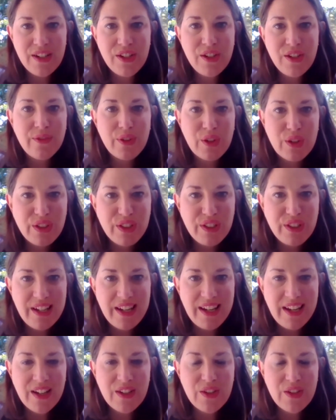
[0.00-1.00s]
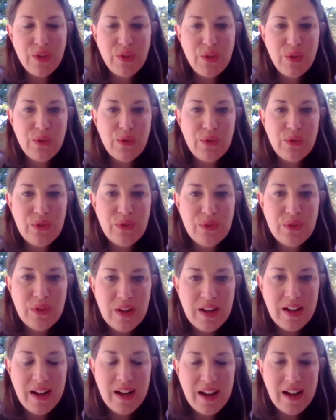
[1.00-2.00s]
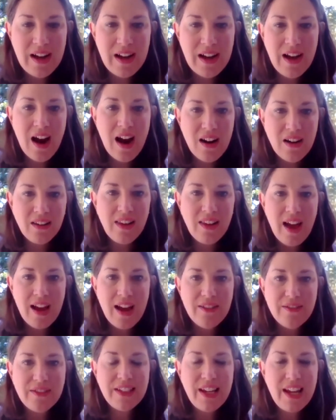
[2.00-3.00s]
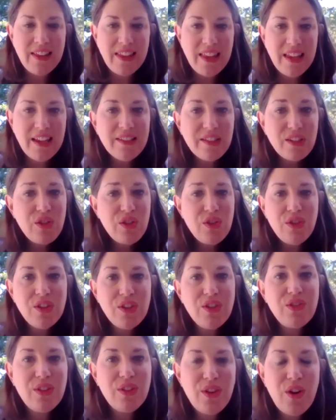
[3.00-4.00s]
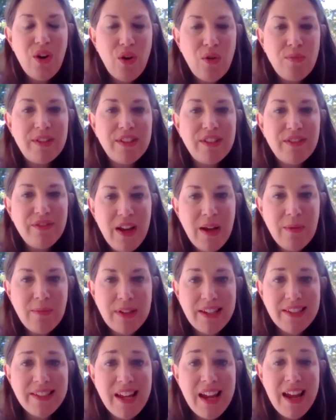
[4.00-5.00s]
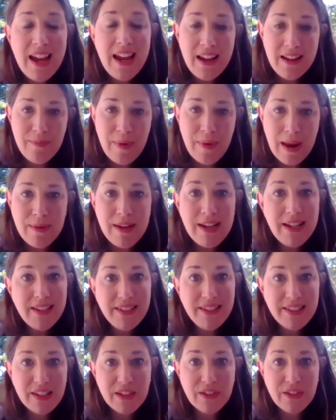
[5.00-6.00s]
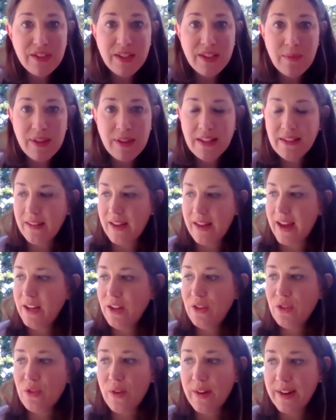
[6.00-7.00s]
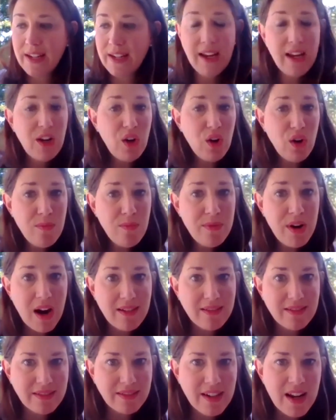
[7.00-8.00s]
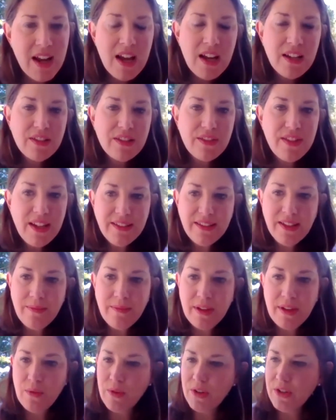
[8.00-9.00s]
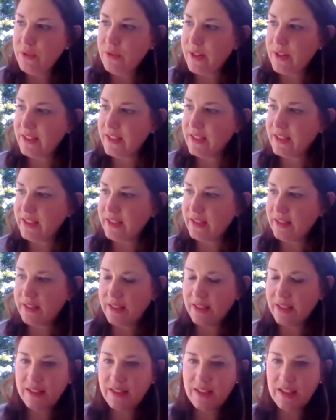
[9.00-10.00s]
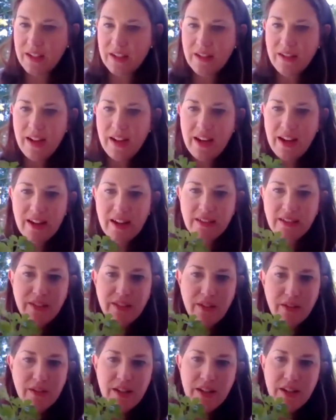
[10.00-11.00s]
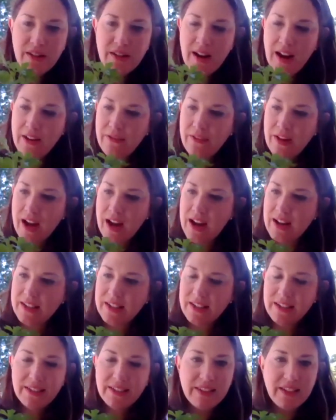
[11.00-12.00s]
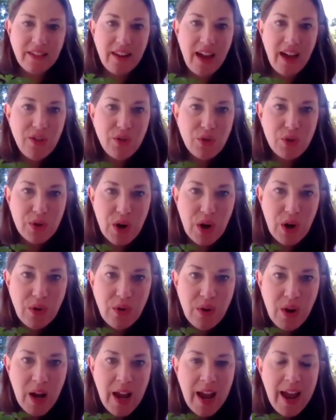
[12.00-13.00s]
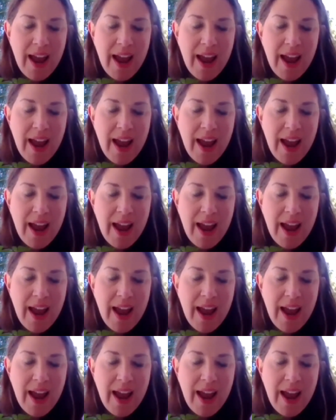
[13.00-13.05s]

diversity to our lives, and things that you can do at home as families. Maybe consider something like growing an herb garden. So that's something we're doing this year. And so here I've got cilantro,